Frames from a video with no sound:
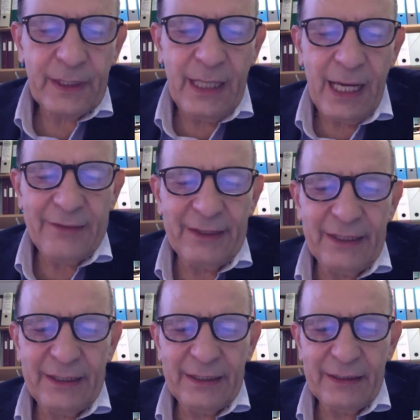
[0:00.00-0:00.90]
I
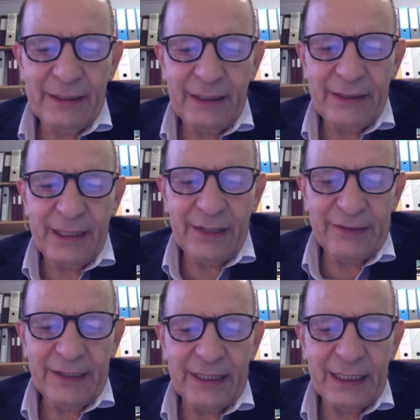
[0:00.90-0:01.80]
think they are
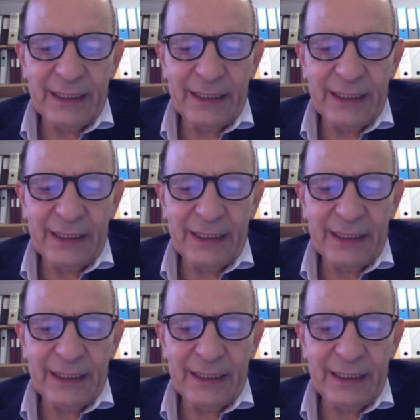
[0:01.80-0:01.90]
thinking,